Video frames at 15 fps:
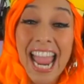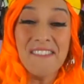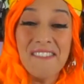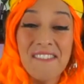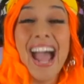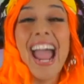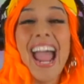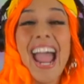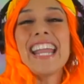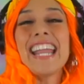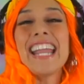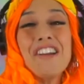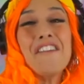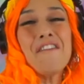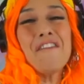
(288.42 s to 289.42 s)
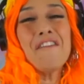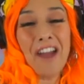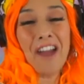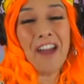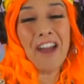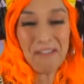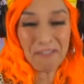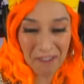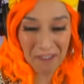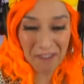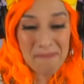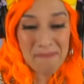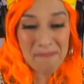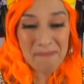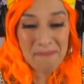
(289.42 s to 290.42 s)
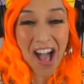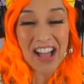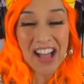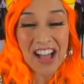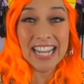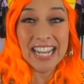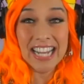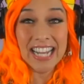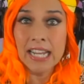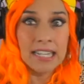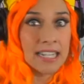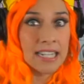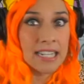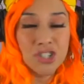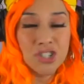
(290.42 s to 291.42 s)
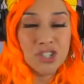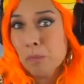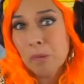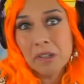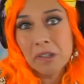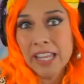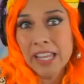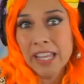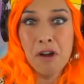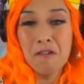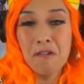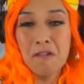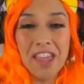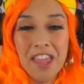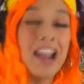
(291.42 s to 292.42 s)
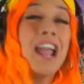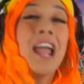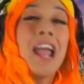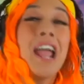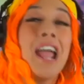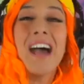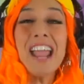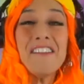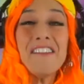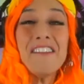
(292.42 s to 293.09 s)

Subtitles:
My new friend from Holland, and it's super late over there, my